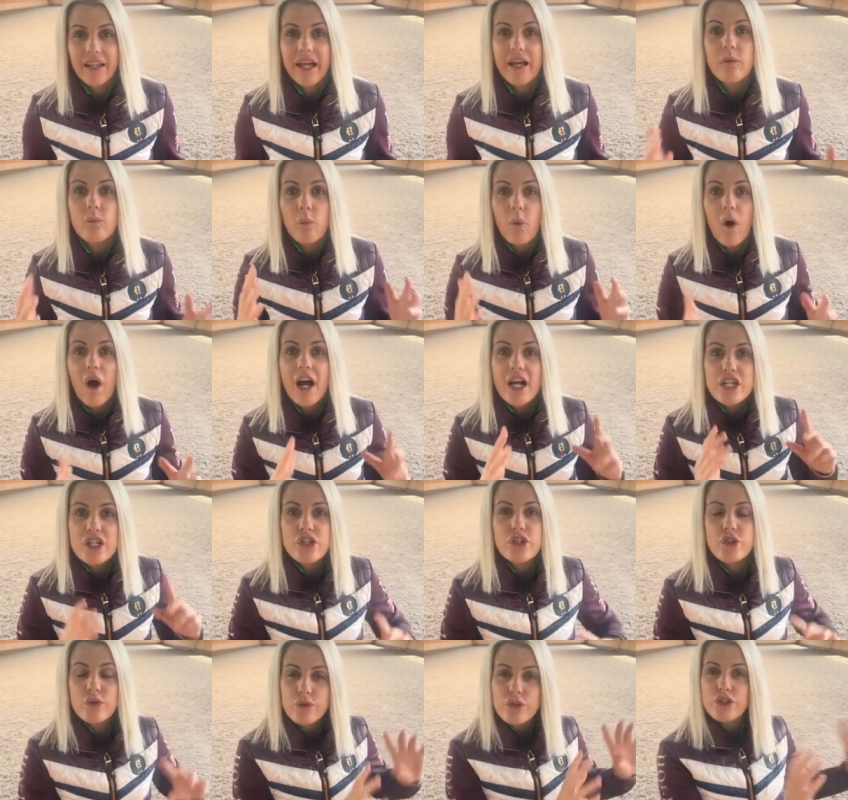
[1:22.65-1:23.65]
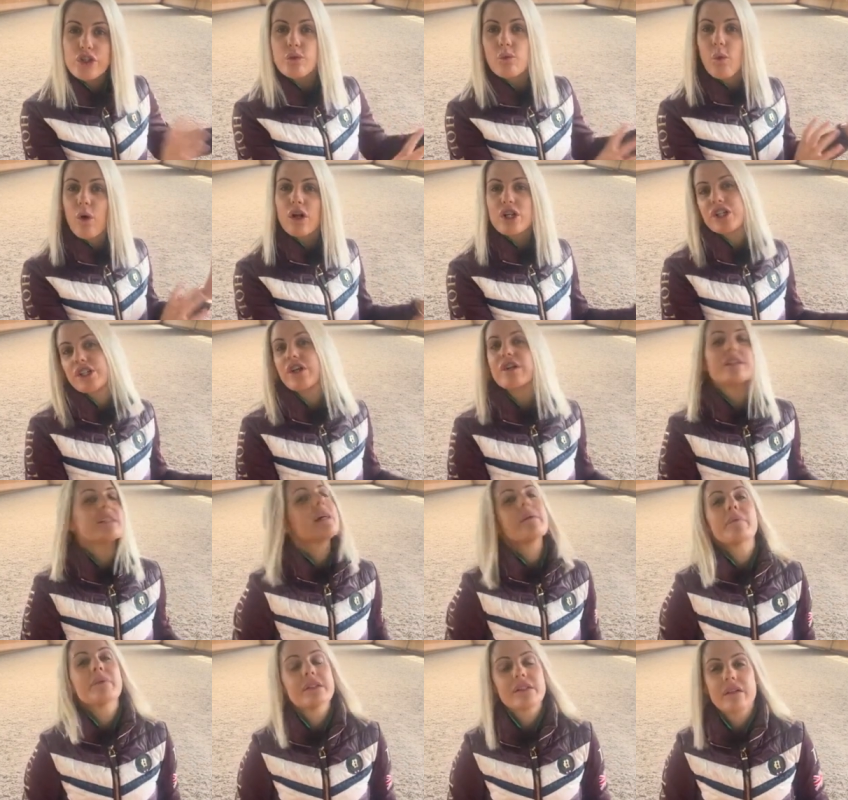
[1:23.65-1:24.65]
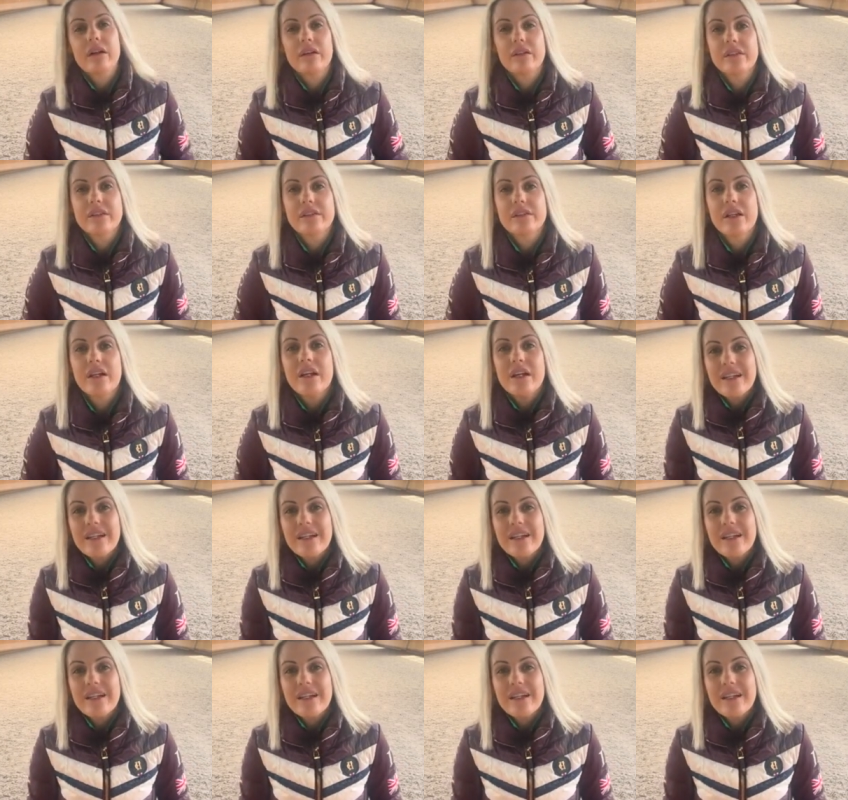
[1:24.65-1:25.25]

and why should you watch those episodes?